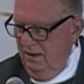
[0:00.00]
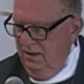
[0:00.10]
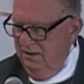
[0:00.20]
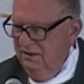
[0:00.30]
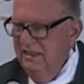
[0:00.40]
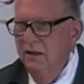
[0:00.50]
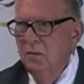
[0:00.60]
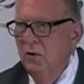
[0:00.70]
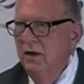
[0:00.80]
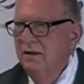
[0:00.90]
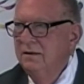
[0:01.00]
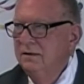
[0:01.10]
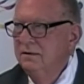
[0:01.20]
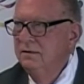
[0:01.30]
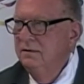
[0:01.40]
Celebrate,
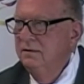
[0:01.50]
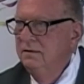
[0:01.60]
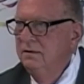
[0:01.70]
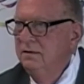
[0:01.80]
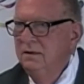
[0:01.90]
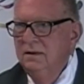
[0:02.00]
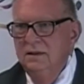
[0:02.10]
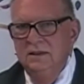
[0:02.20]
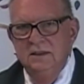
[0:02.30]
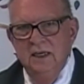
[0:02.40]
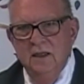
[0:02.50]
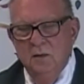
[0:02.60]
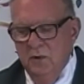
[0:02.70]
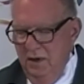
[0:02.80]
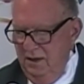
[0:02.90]

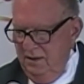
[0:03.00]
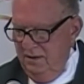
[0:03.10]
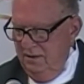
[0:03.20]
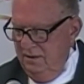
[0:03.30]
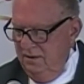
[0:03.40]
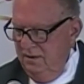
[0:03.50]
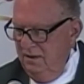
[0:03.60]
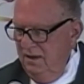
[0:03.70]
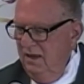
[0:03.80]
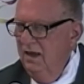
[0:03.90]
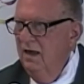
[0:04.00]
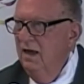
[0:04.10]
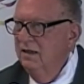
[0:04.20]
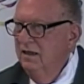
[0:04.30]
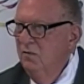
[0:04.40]
celebrate,
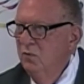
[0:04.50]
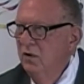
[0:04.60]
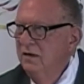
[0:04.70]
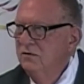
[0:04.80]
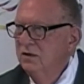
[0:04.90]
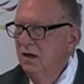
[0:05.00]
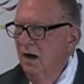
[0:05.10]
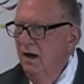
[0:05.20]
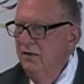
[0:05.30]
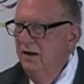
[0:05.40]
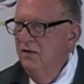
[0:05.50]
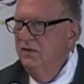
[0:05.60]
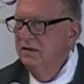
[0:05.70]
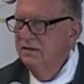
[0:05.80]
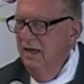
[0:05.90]
and give praise to God
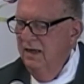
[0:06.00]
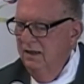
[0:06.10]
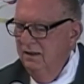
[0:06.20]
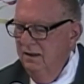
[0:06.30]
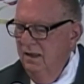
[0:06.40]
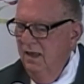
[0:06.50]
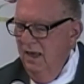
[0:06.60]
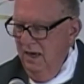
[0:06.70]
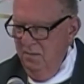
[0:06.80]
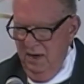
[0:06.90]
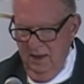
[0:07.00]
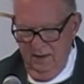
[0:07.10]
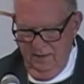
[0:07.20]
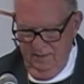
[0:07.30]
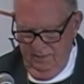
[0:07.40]
this day. Amen.